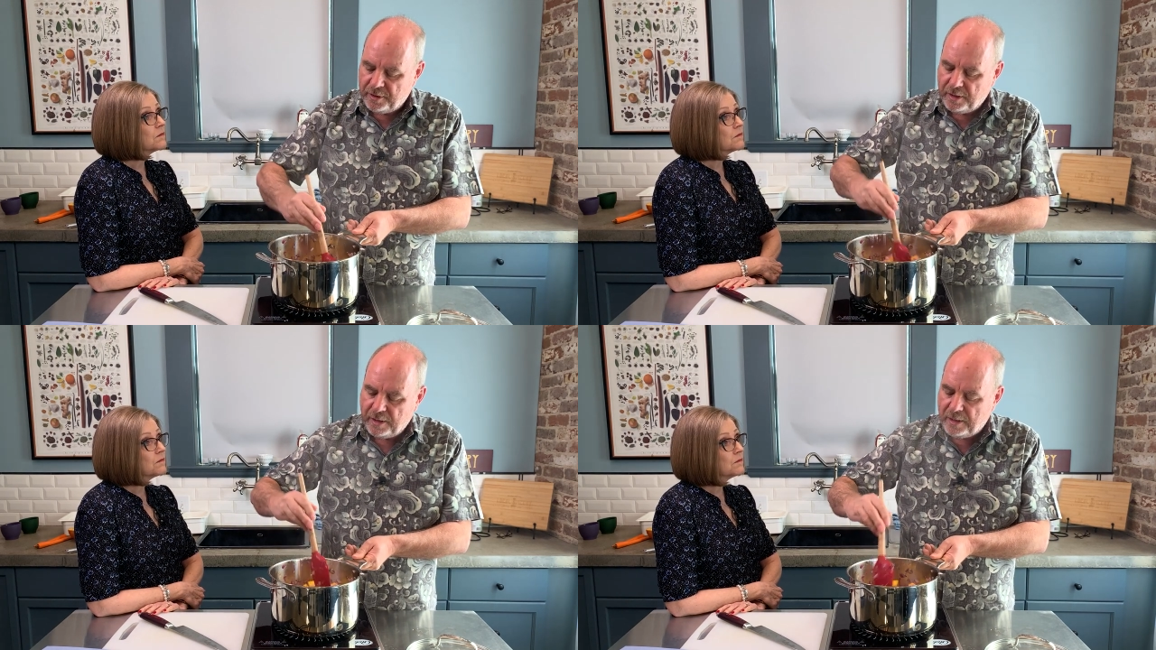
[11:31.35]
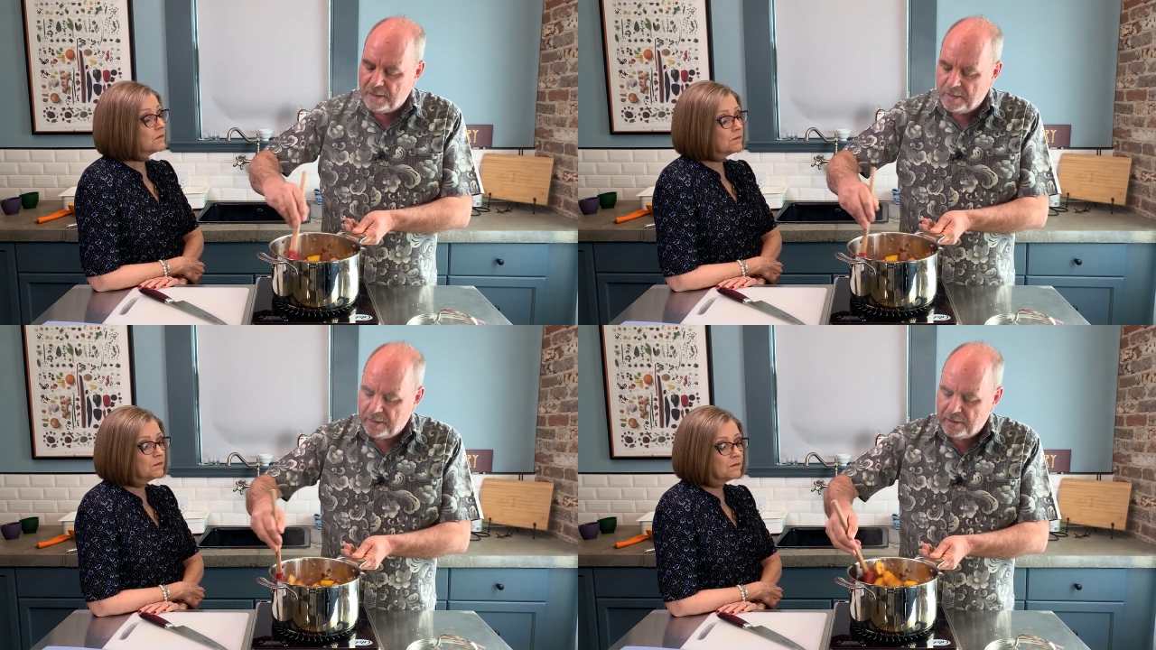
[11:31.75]

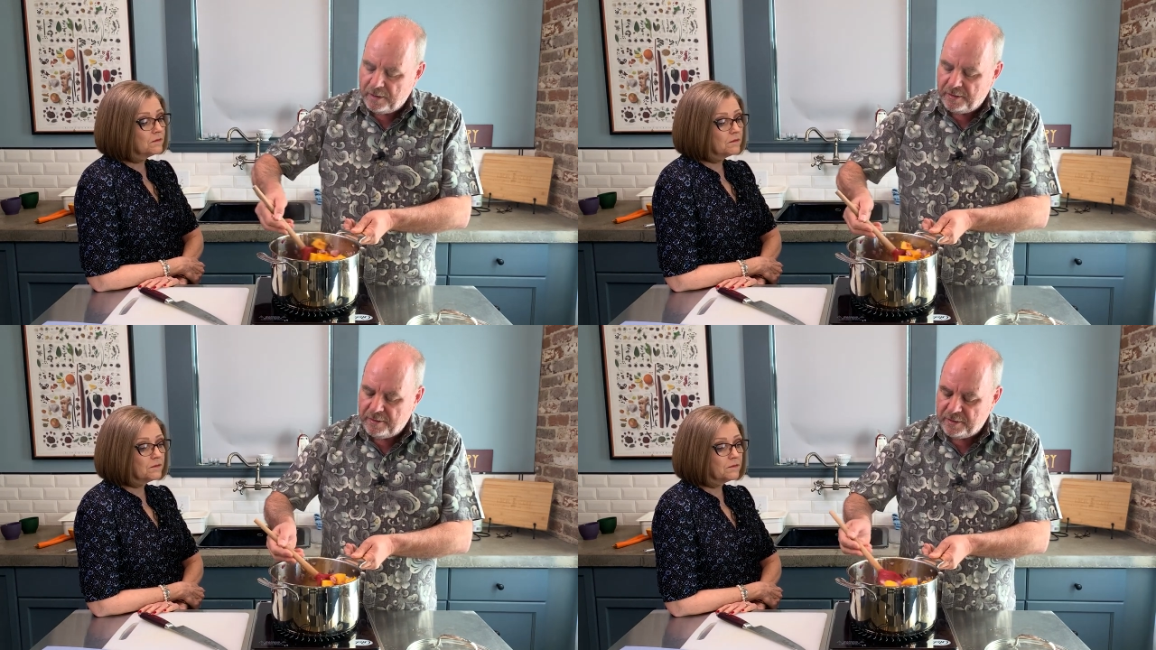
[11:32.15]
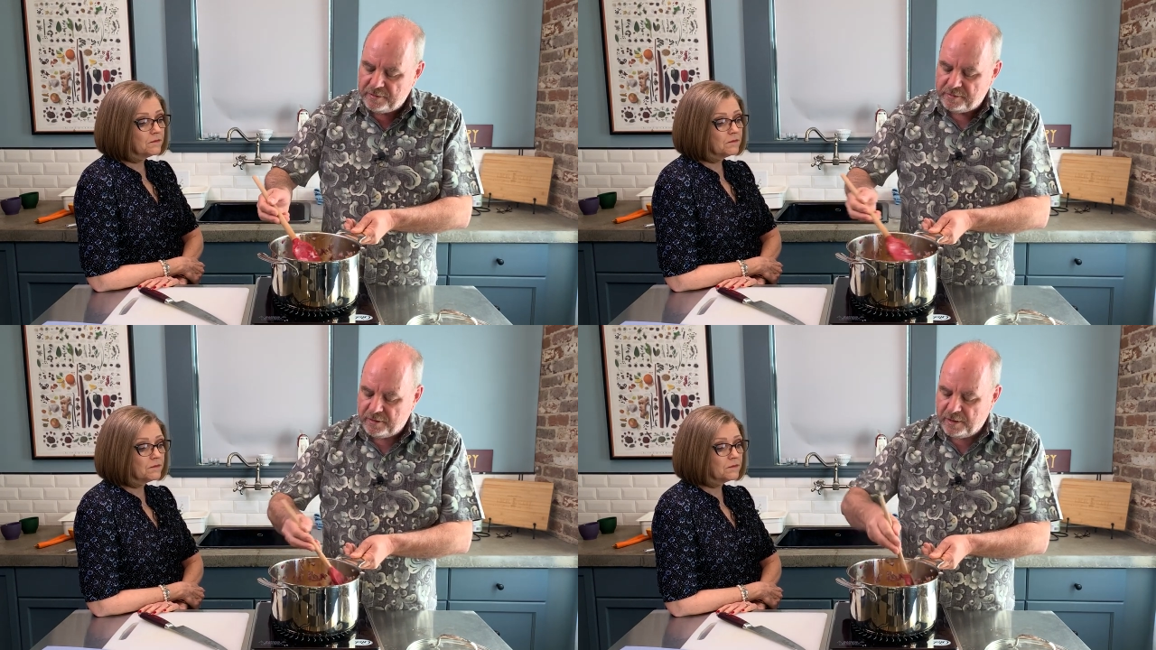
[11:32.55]
Speaker 1: uh, that,
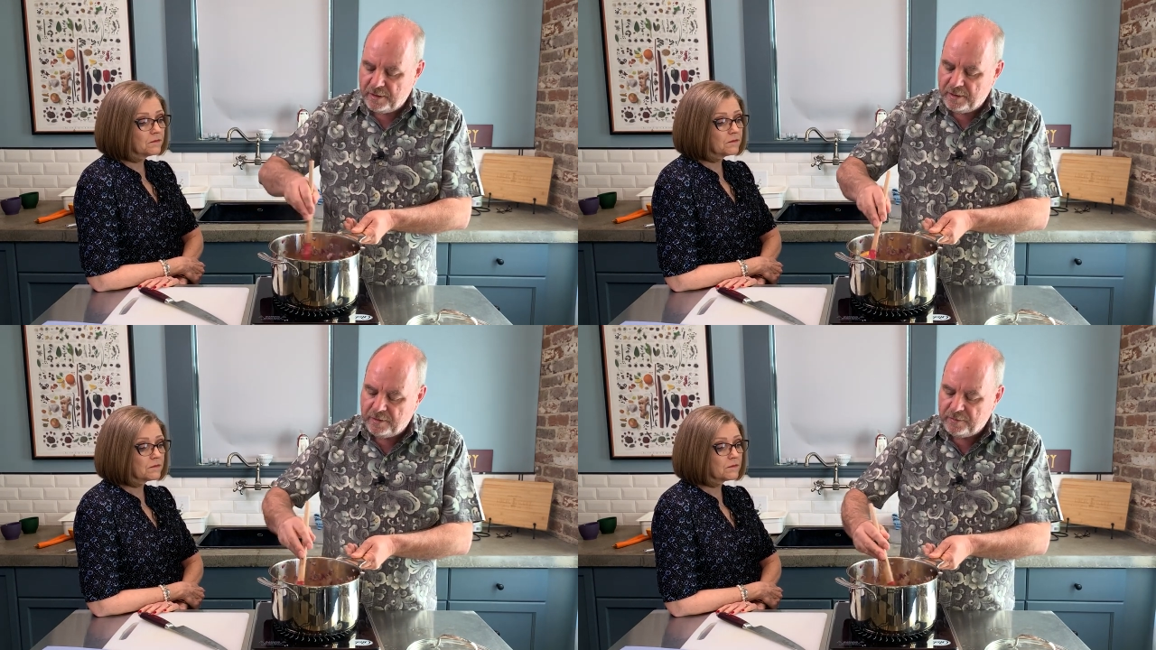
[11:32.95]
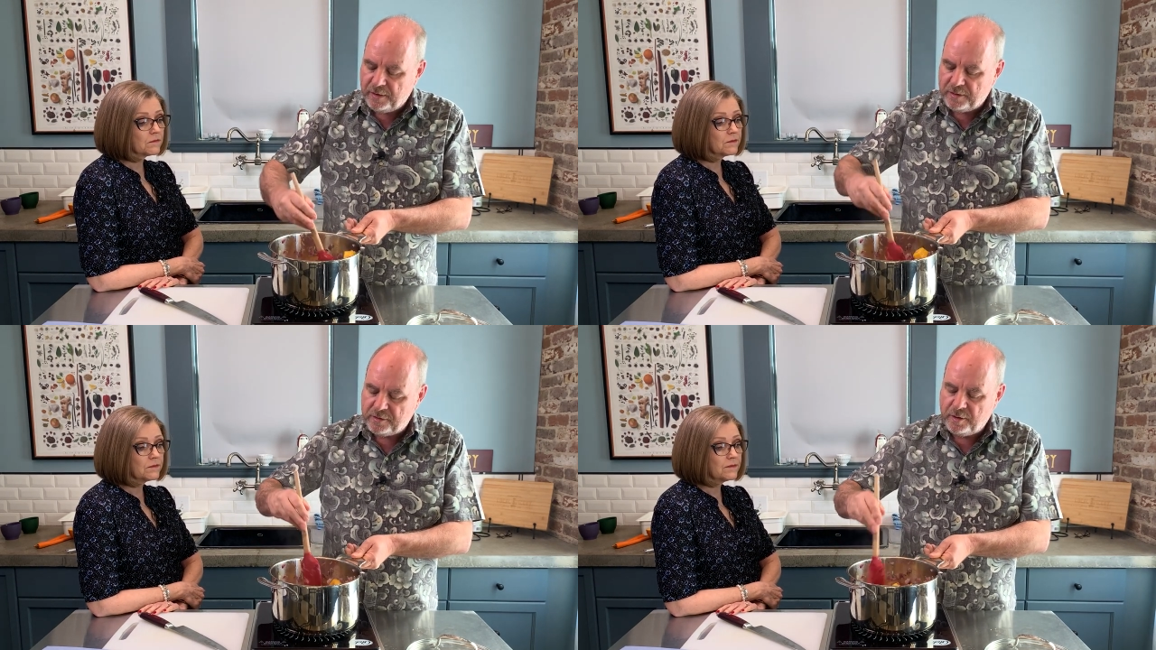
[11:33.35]
uh, that
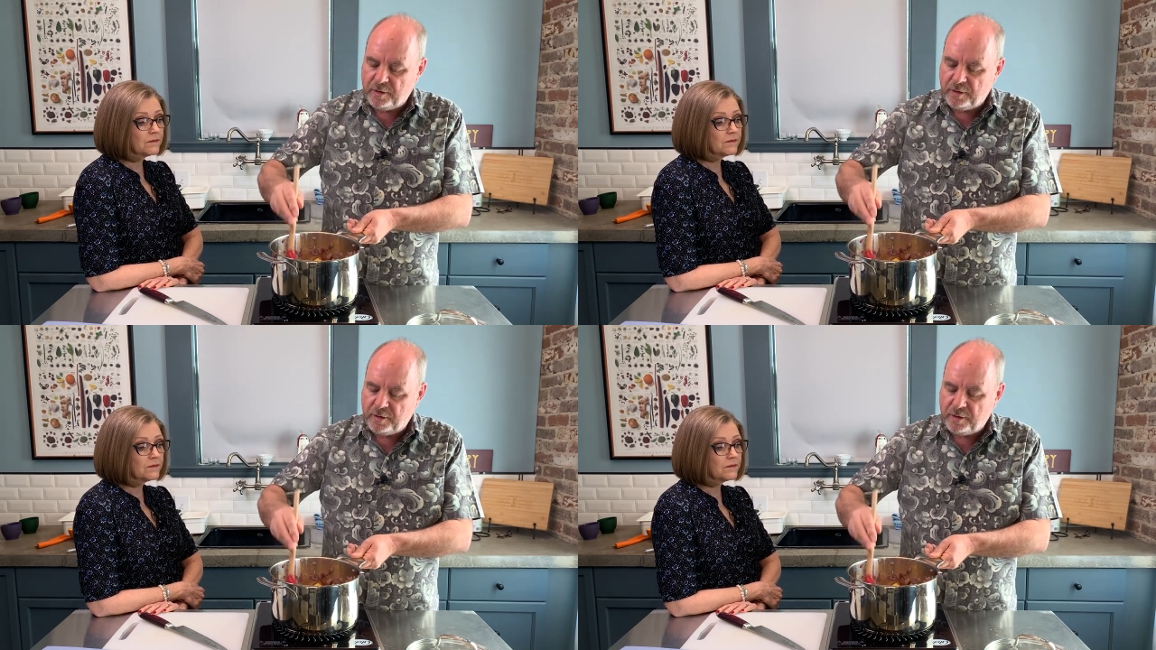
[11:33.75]
can